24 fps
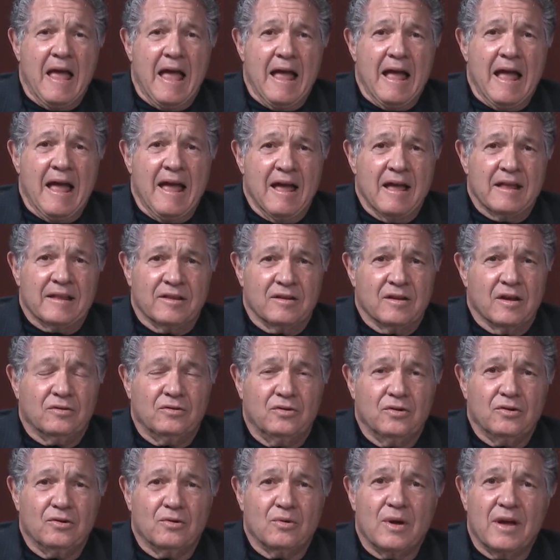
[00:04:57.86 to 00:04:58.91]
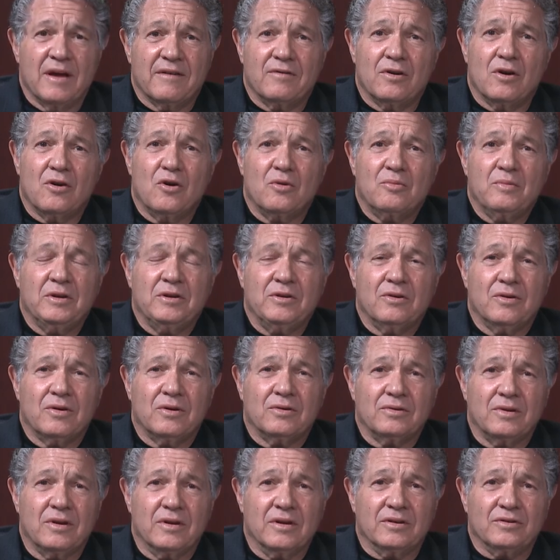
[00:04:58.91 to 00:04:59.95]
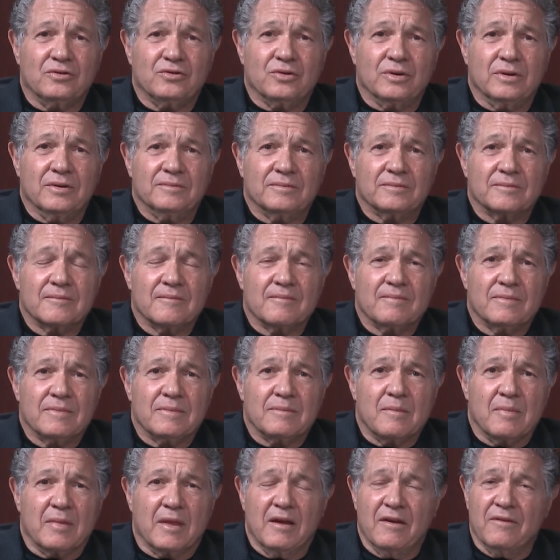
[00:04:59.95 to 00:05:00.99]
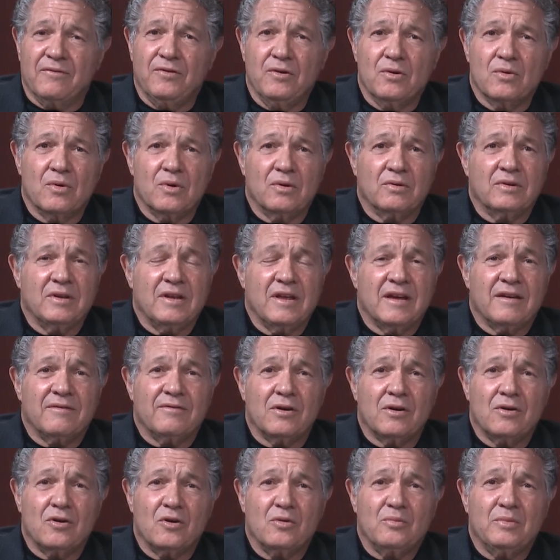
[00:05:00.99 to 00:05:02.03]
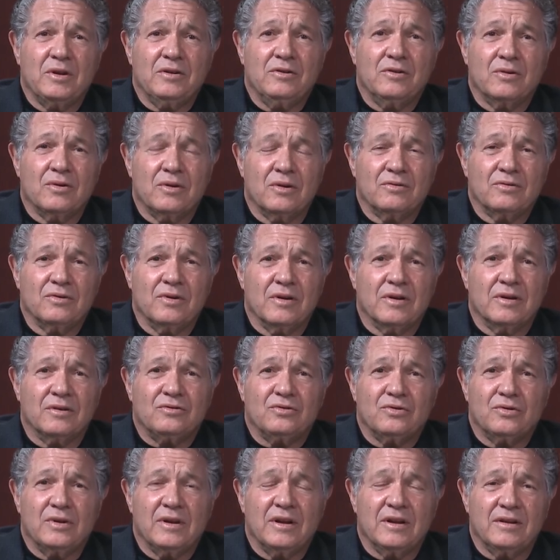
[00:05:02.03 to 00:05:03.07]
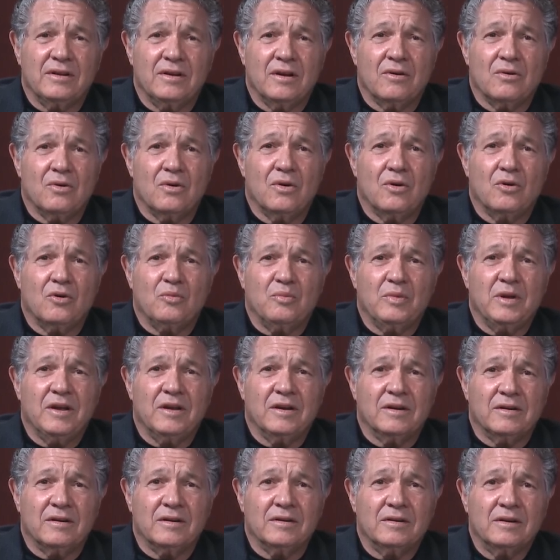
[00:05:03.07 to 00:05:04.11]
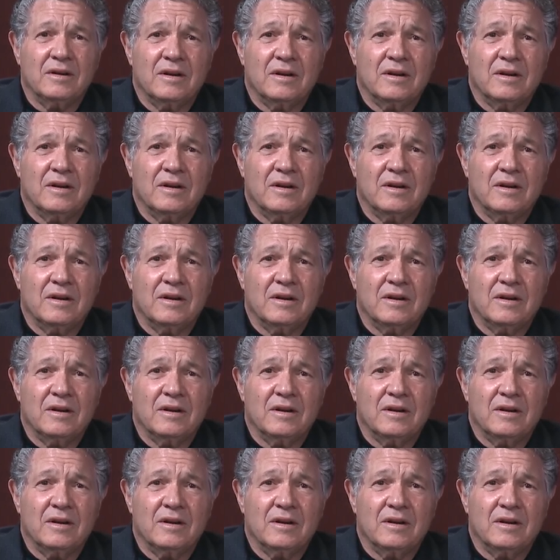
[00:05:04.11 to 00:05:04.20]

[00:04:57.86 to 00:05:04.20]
And do you have a home in your own country? If you only have a home in your own country and no home here,